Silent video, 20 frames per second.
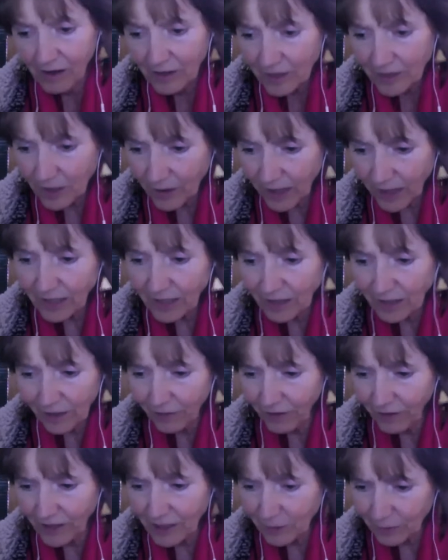So each of
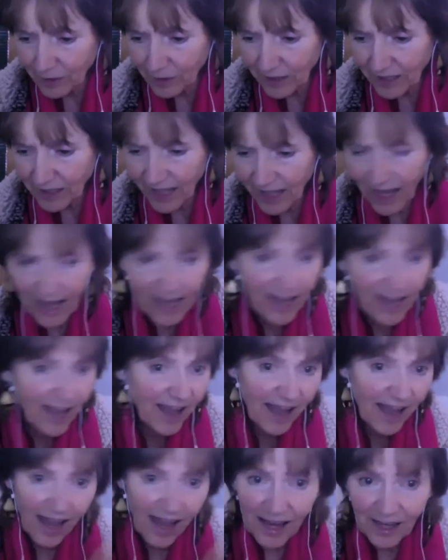us will say,
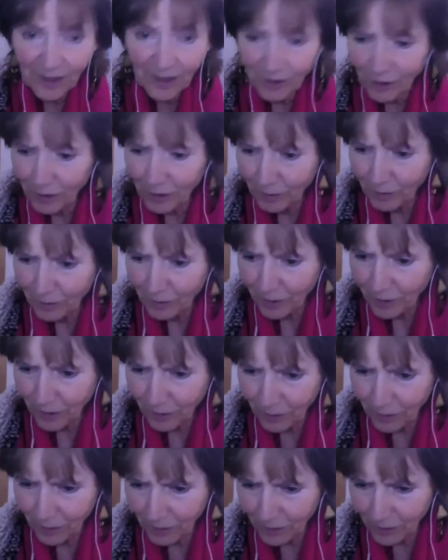hey, dude,
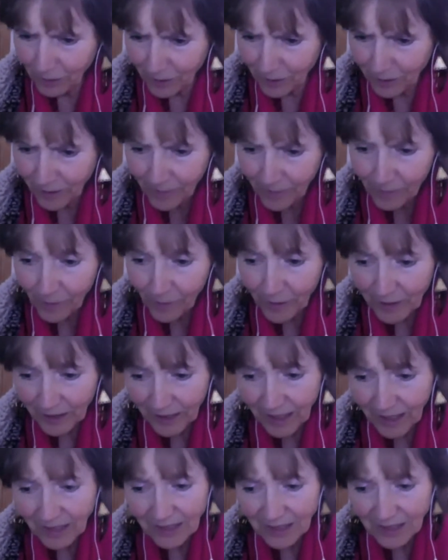cool, or at
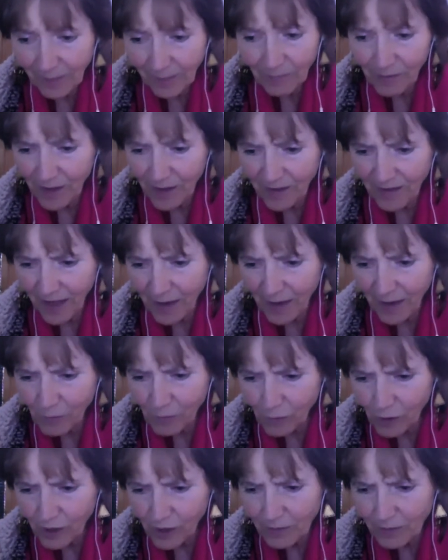least something that
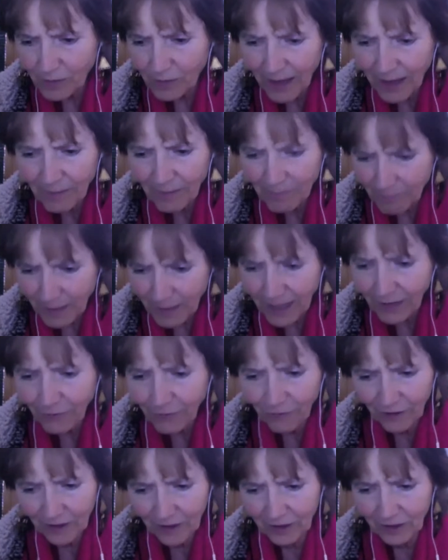would make me
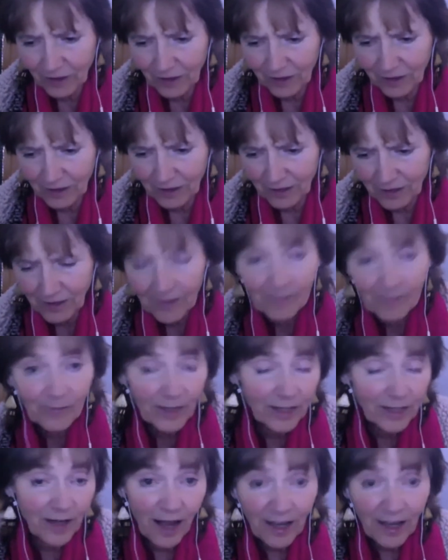feel good.
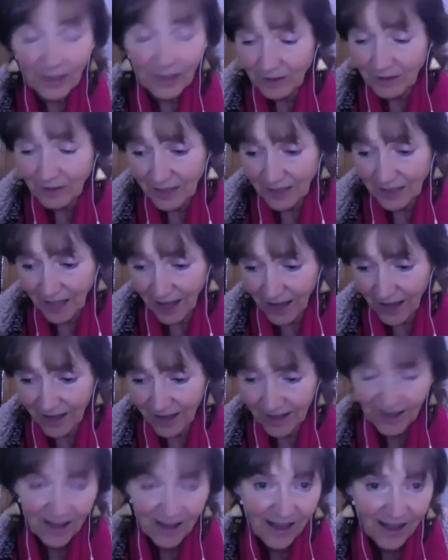And I could
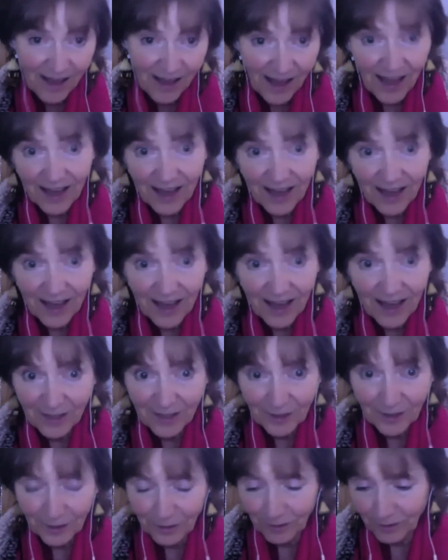say, hey,
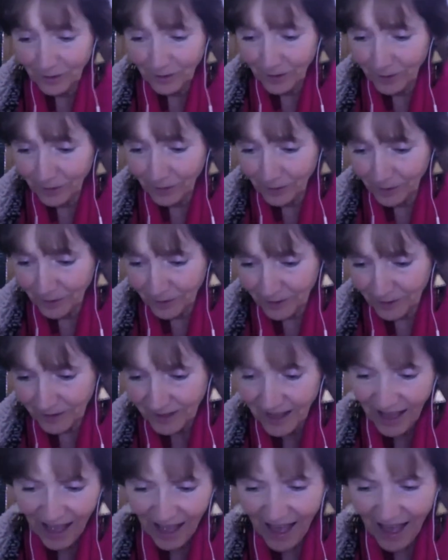dude, cool,
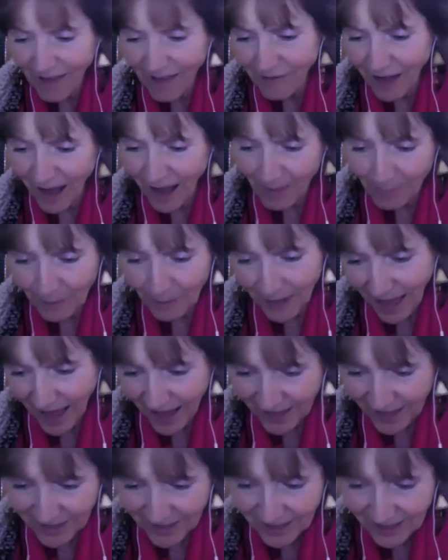have a
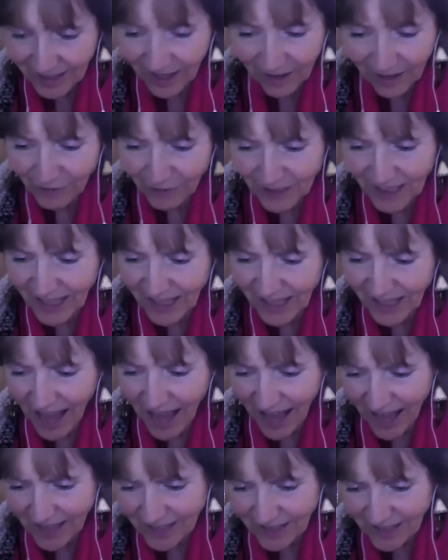blast, life's a
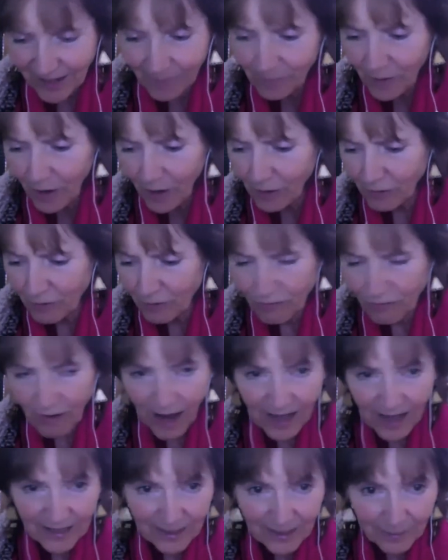gas,
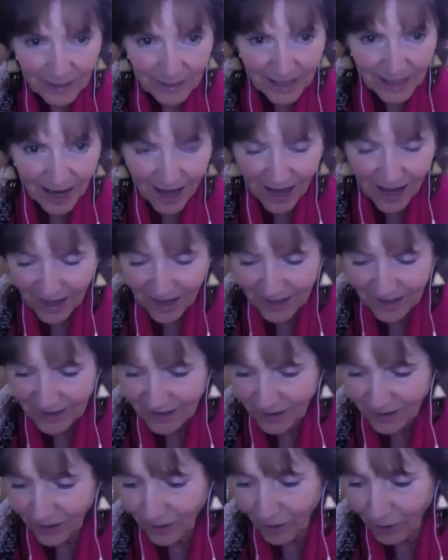razzmatazz,
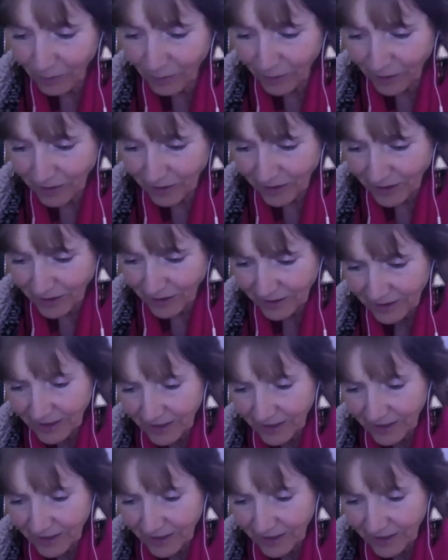or almost.